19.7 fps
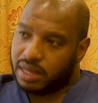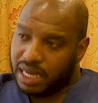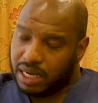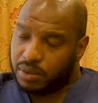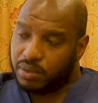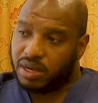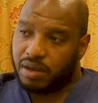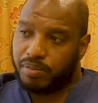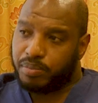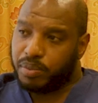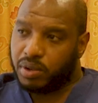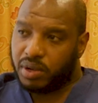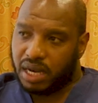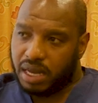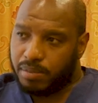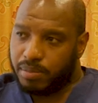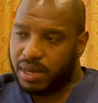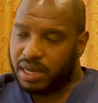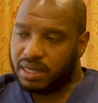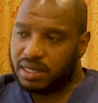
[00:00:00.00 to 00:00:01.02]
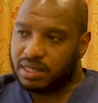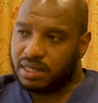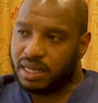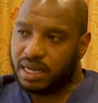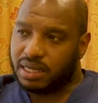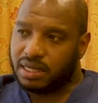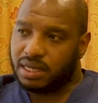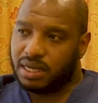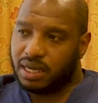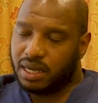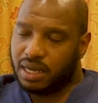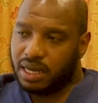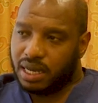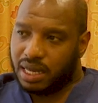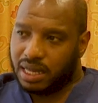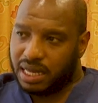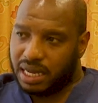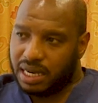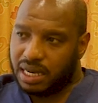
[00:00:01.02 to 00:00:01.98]
That could have purely meant that
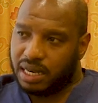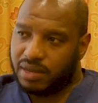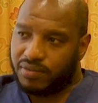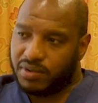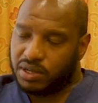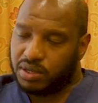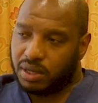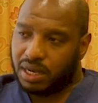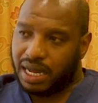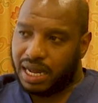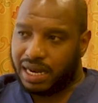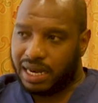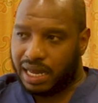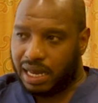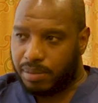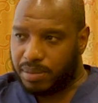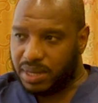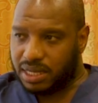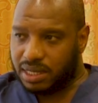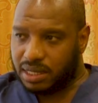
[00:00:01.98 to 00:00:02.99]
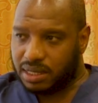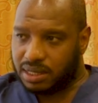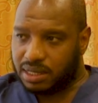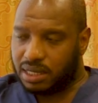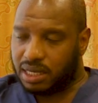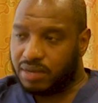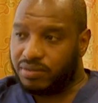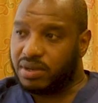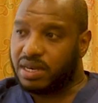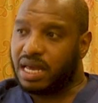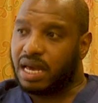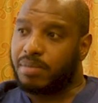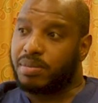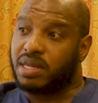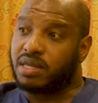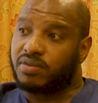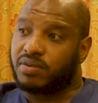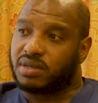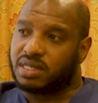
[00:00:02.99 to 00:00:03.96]
that individual had diabetes, lived with
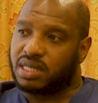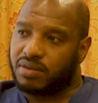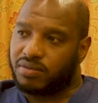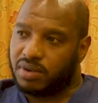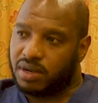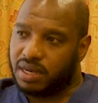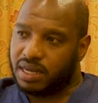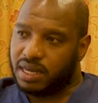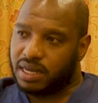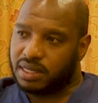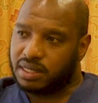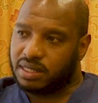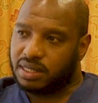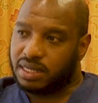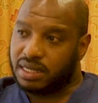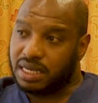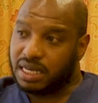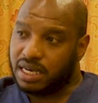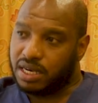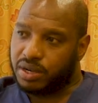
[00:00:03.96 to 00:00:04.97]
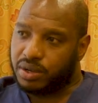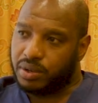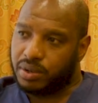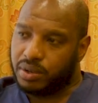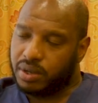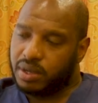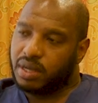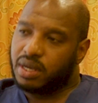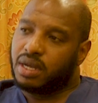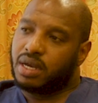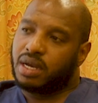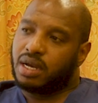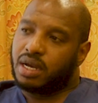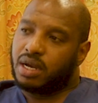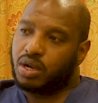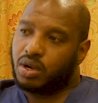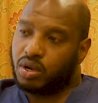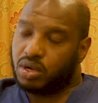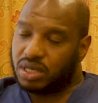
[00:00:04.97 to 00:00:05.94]
diabetes for several years, didn't know,
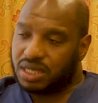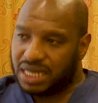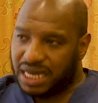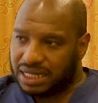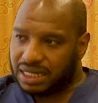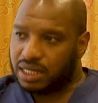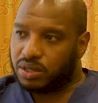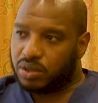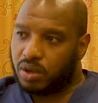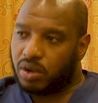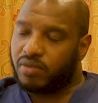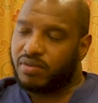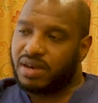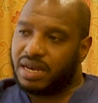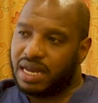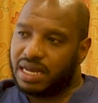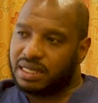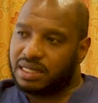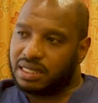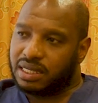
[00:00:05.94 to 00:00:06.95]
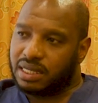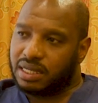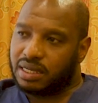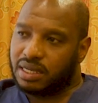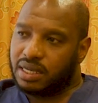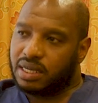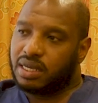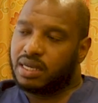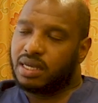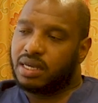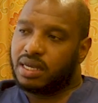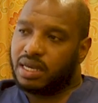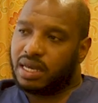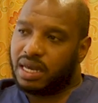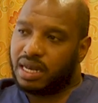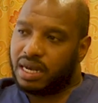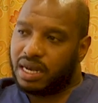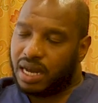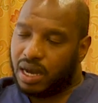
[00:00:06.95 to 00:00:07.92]
contracted COVID-19,
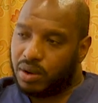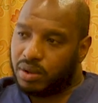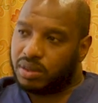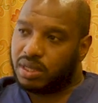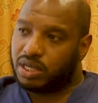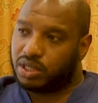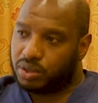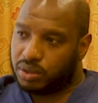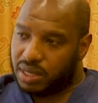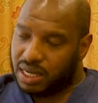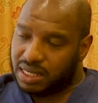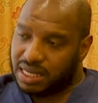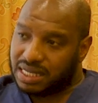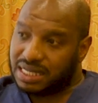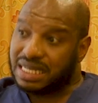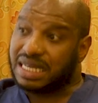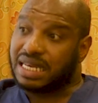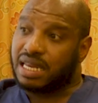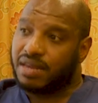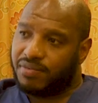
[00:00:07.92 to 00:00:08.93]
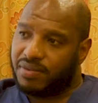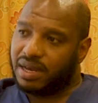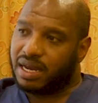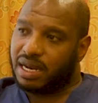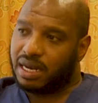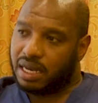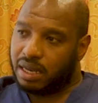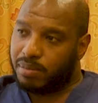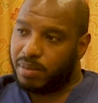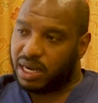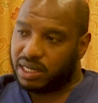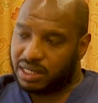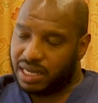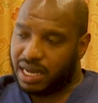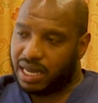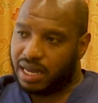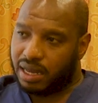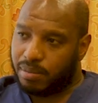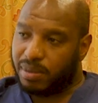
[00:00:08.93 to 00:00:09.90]
and now the sugars are significantly much
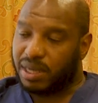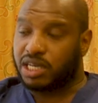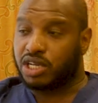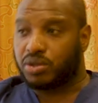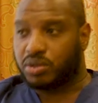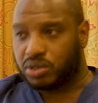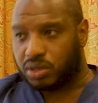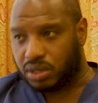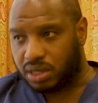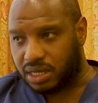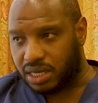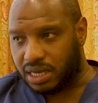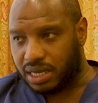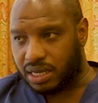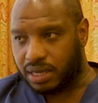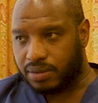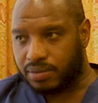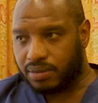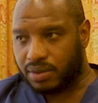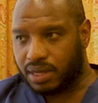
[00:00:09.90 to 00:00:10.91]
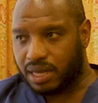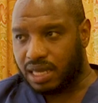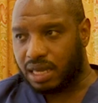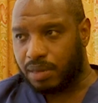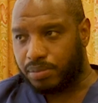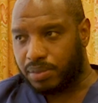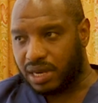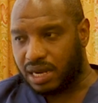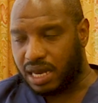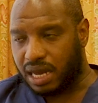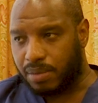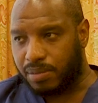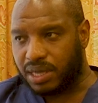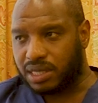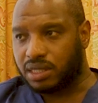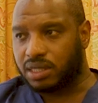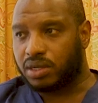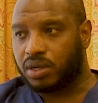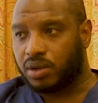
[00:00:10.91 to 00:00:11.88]
higher. But he was already either
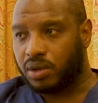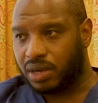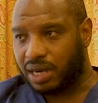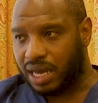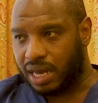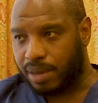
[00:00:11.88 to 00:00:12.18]
pre-diabetic or